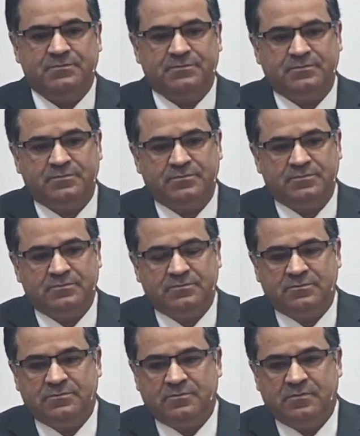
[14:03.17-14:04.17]
And she said, no,
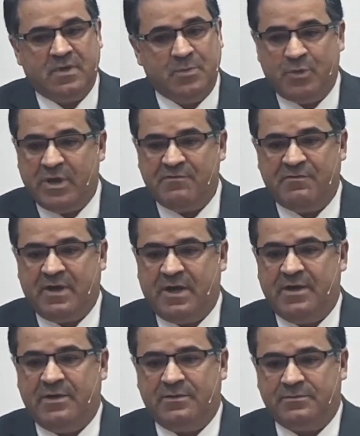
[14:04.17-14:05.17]
the serpent.
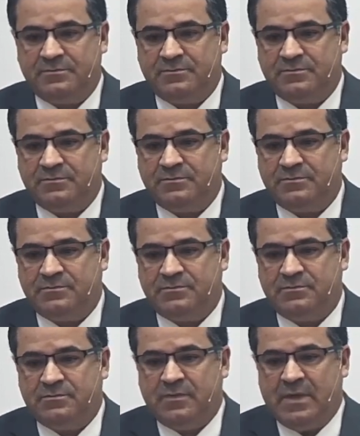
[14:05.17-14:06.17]
And
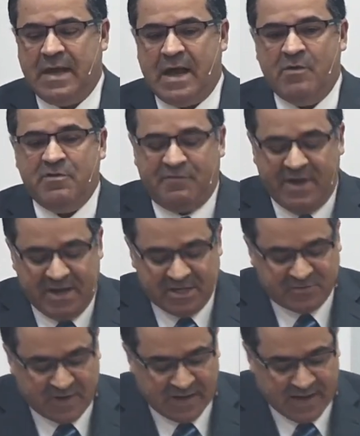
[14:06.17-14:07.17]
that's how it
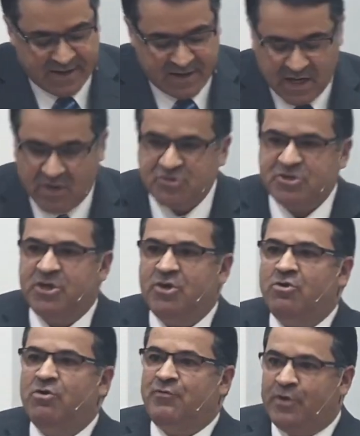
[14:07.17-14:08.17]
goes.
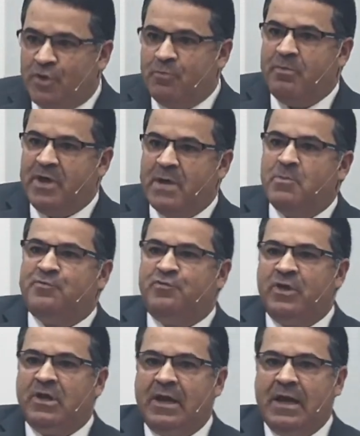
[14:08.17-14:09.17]

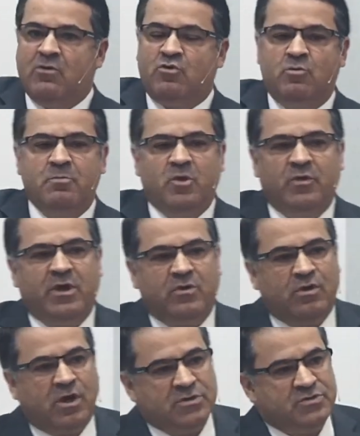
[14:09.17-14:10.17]
Instead of saying, oh,
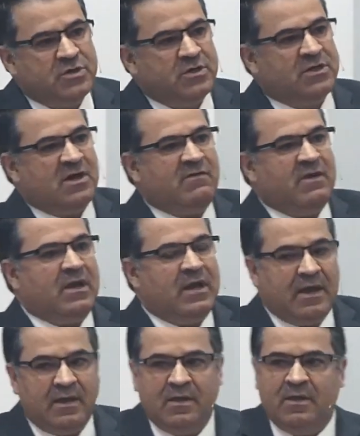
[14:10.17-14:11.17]
Lord, it was me.
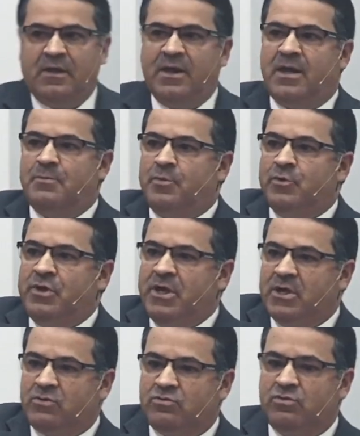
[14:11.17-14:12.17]
I went there,
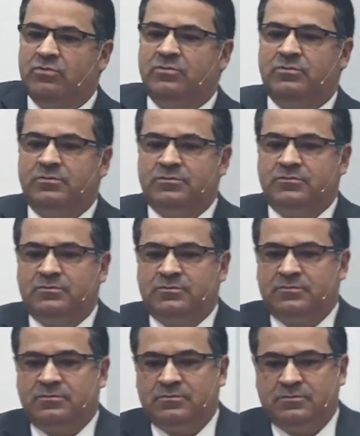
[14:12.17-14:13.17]
ate the
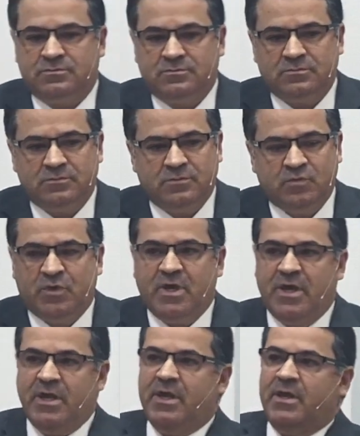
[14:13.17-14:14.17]
fruit. It was
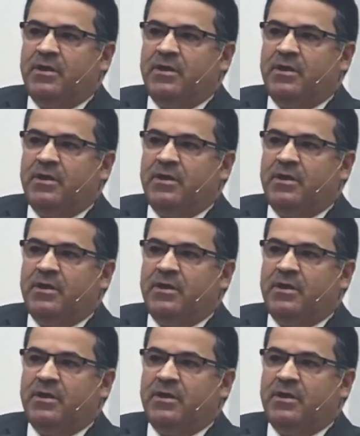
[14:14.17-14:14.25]
beautiful.